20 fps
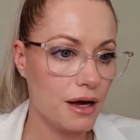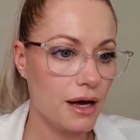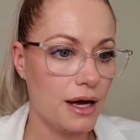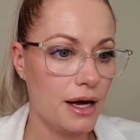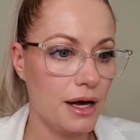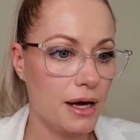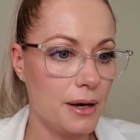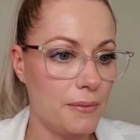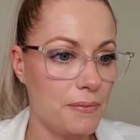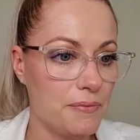
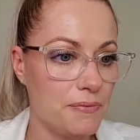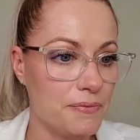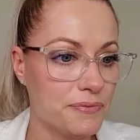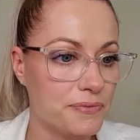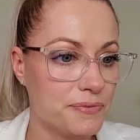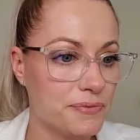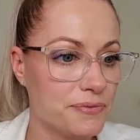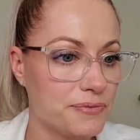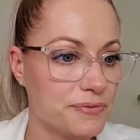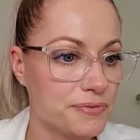Um,
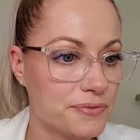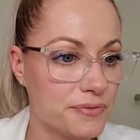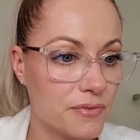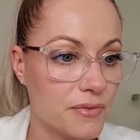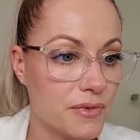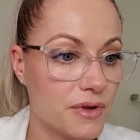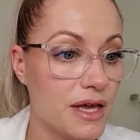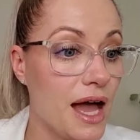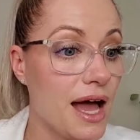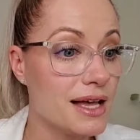
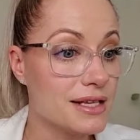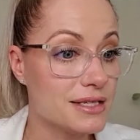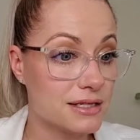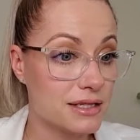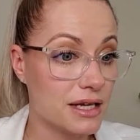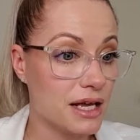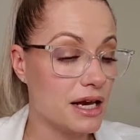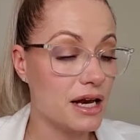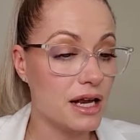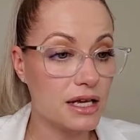yes,
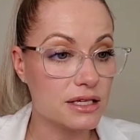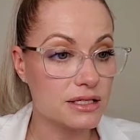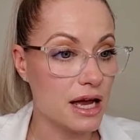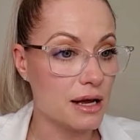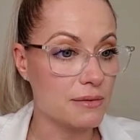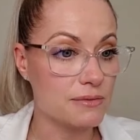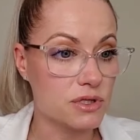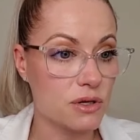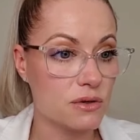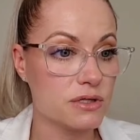it is.
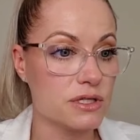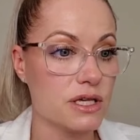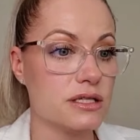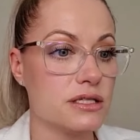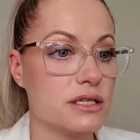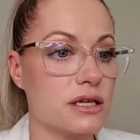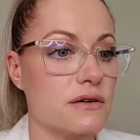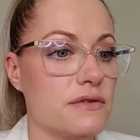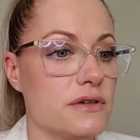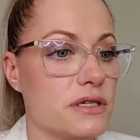I'm so
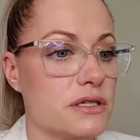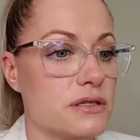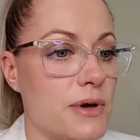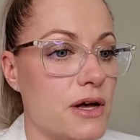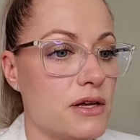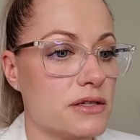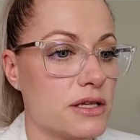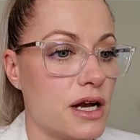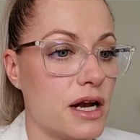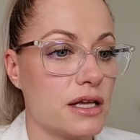sensitive to
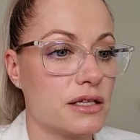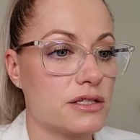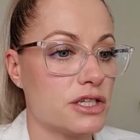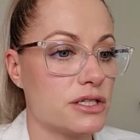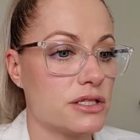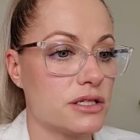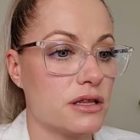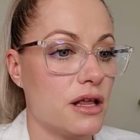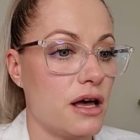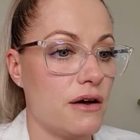smells, and I
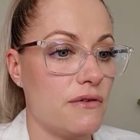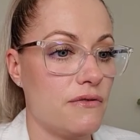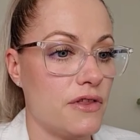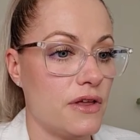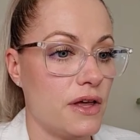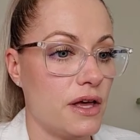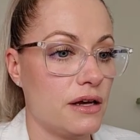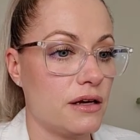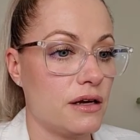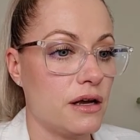just love
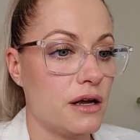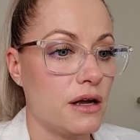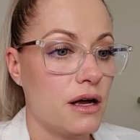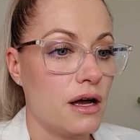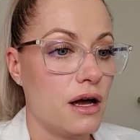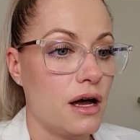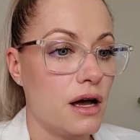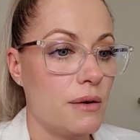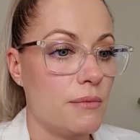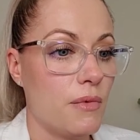that
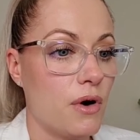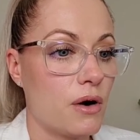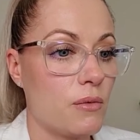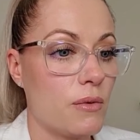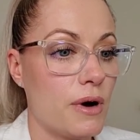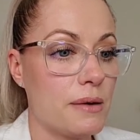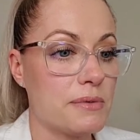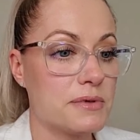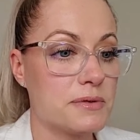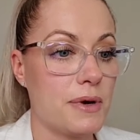um, our
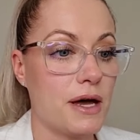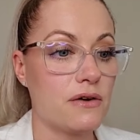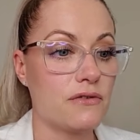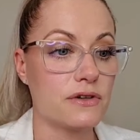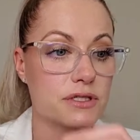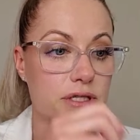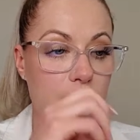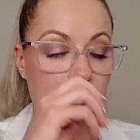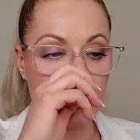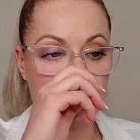wipes bad
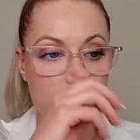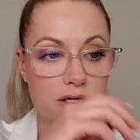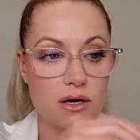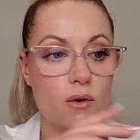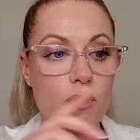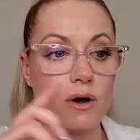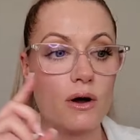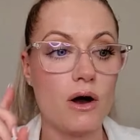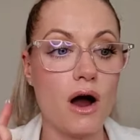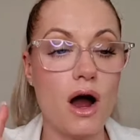for skin.
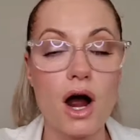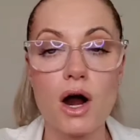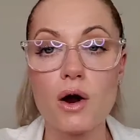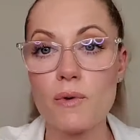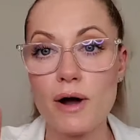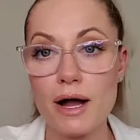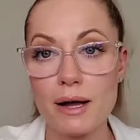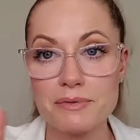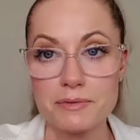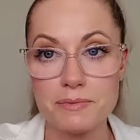So
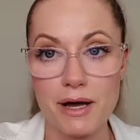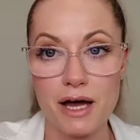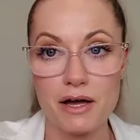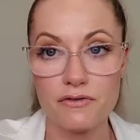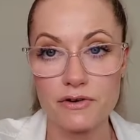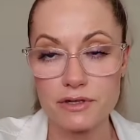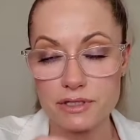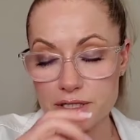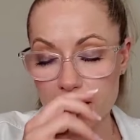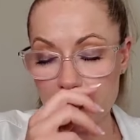our wipes
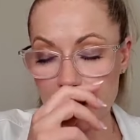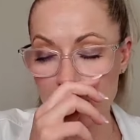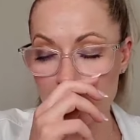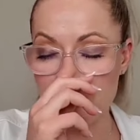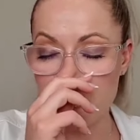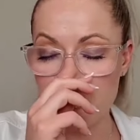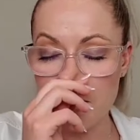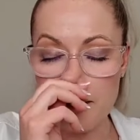bad for skin.